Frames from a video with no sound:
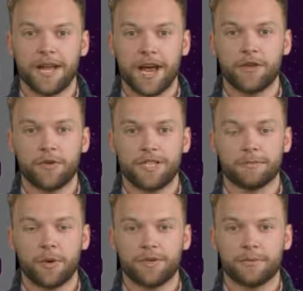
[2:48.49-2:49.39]
across
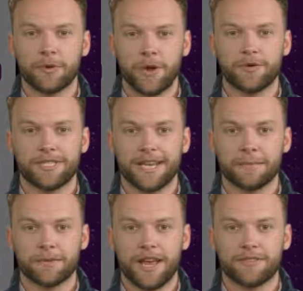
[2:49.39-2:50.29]
multiple hosts
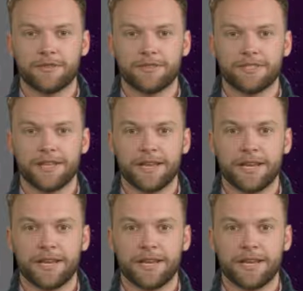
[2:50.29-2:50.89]
and platforms.